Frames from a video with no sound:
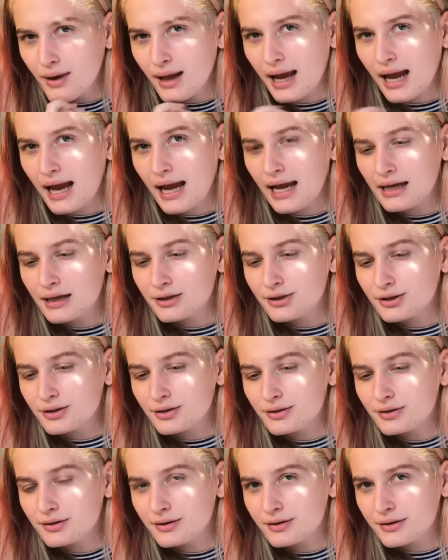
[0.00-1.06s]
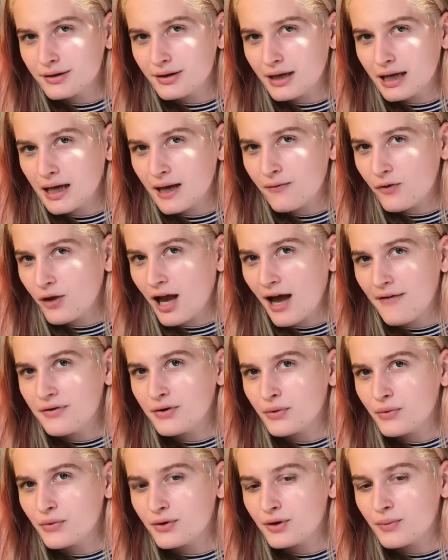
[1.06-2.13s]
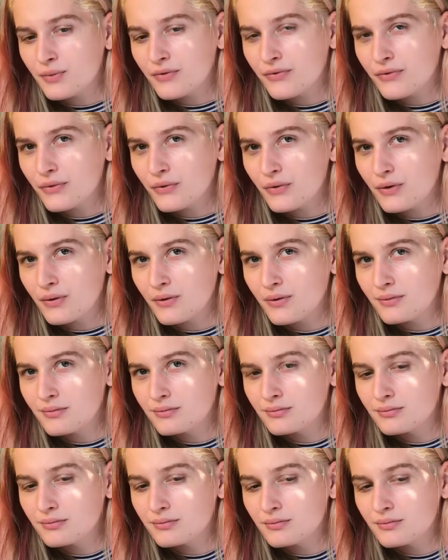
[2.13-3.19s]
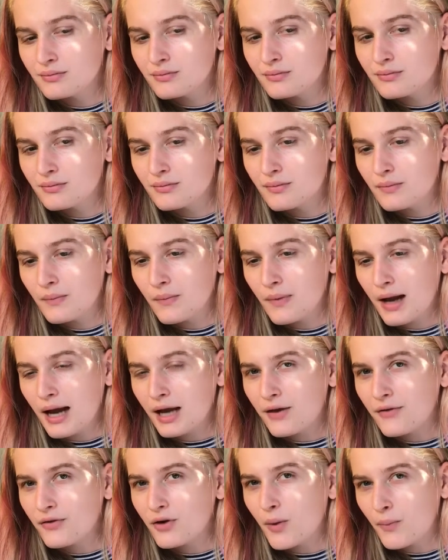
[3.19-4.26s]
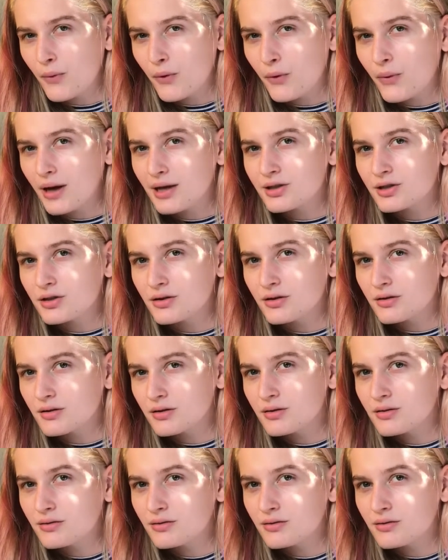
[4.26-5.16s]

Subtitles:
And if you haven't ordered before and you've got more questions,